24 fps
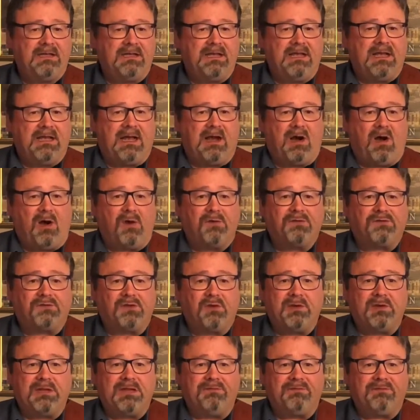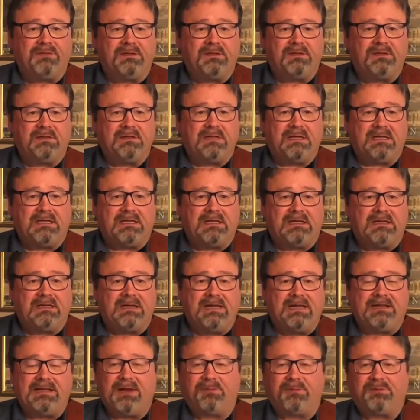also even
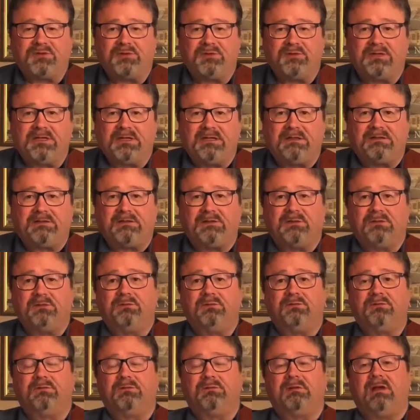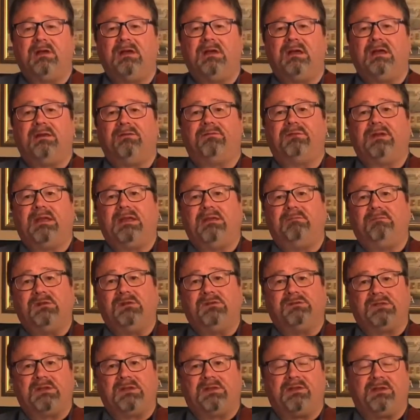had the opportunity to have a
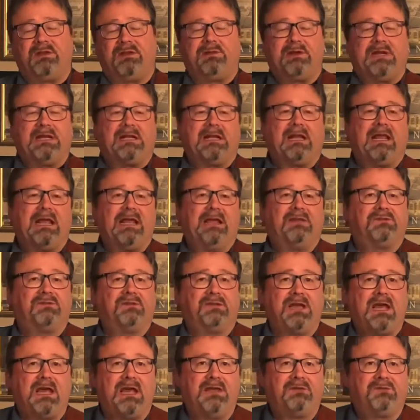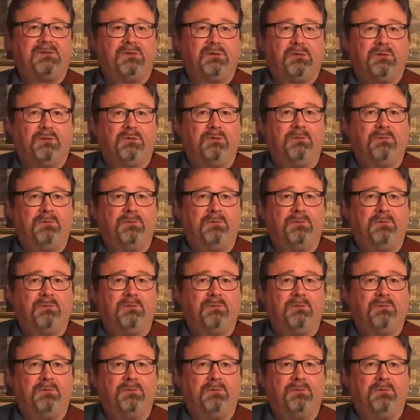music theory class in high school.